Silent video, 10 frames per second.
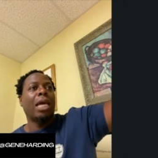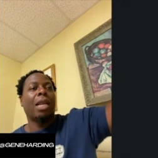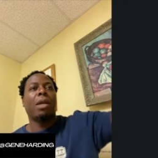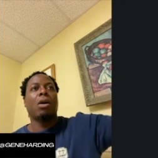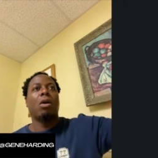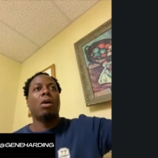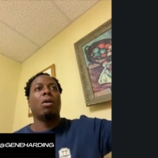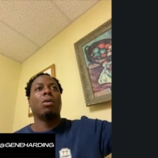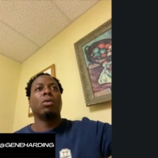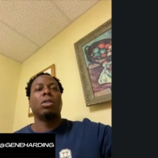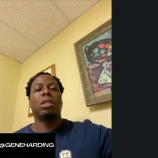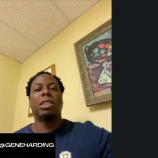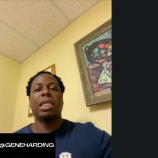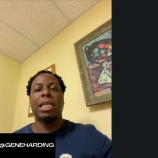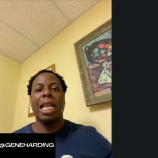And I'm like, oh,
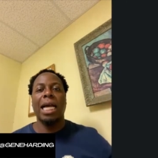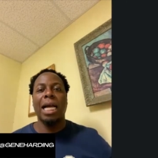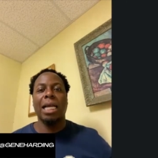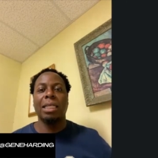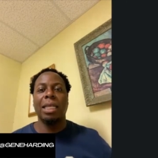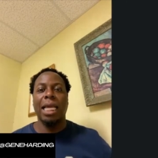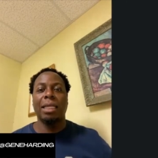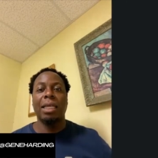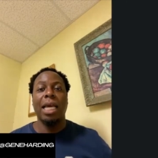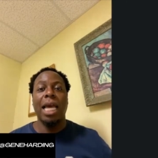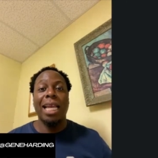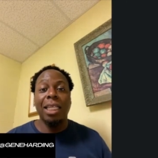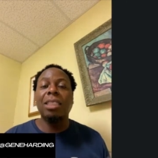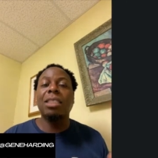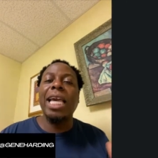shit. I got, like, and
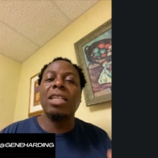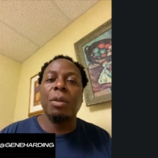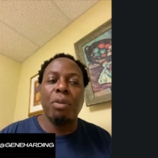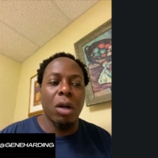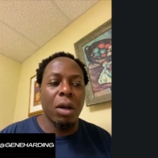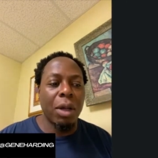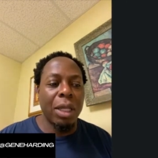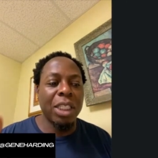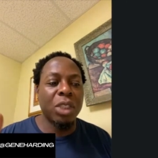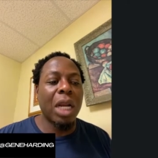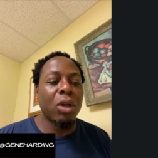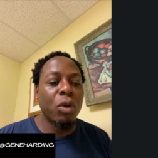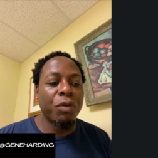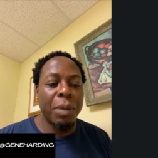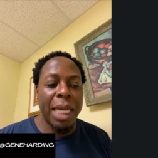this is the gangster part. This is what I
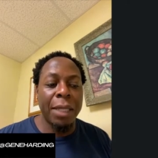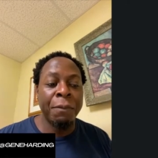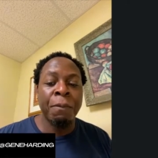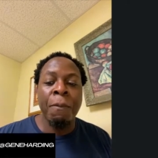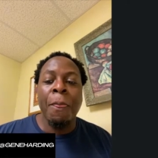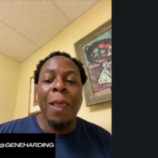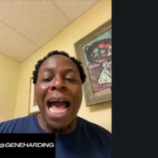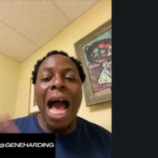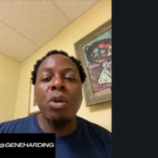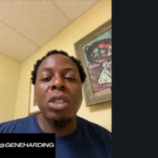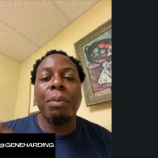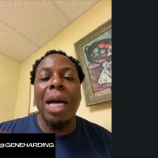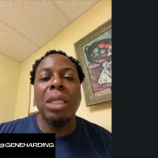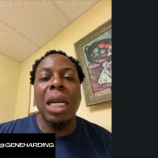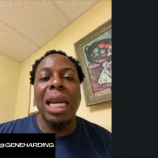learned from that. I was
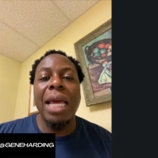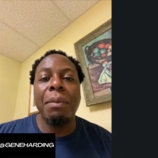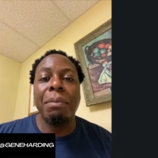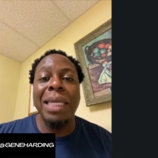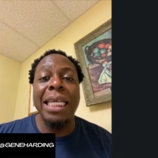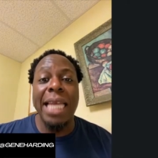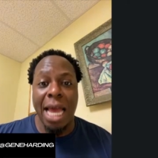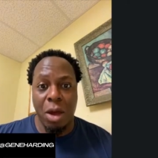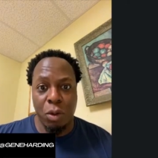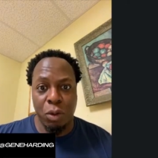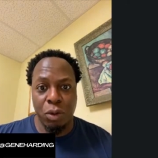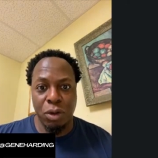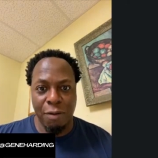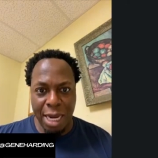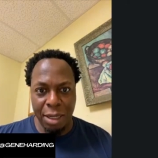about to let me down,
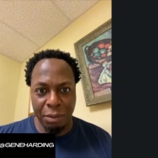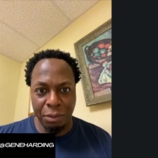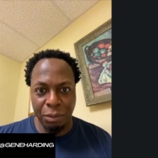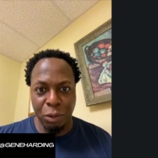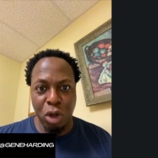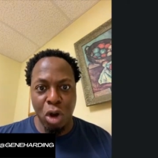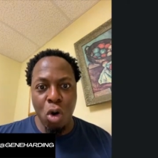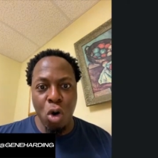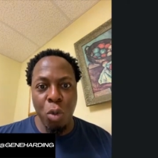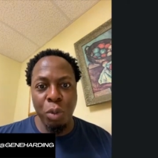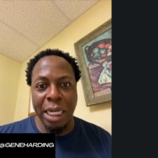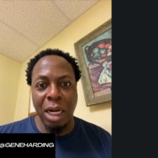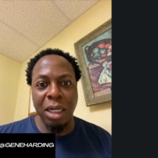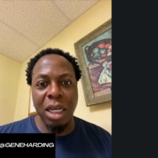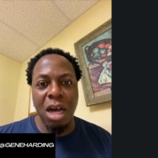right? Go home, get
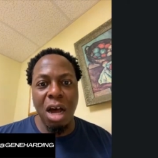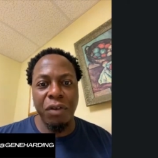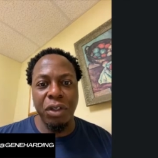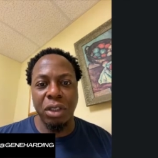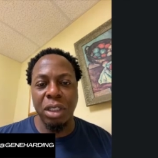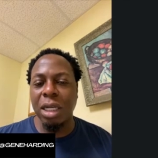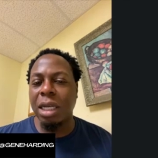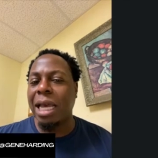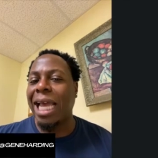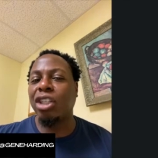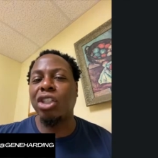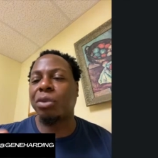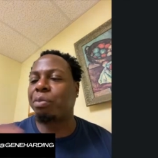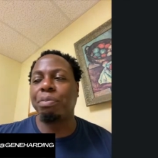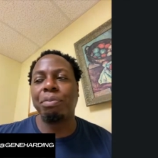under the covers, and
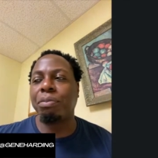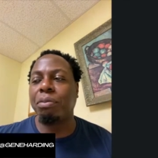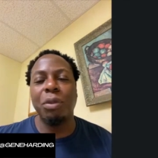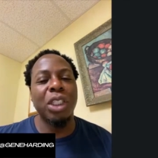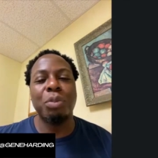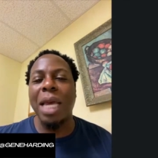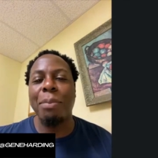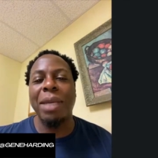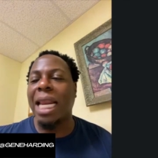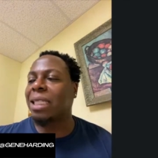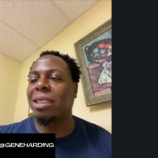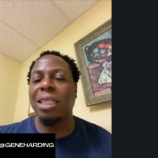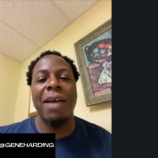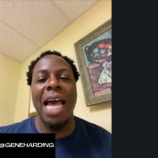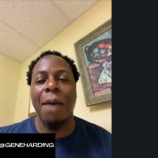just be like, this
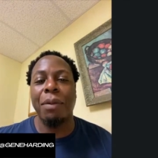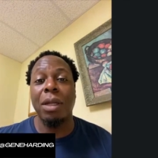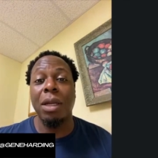never happened.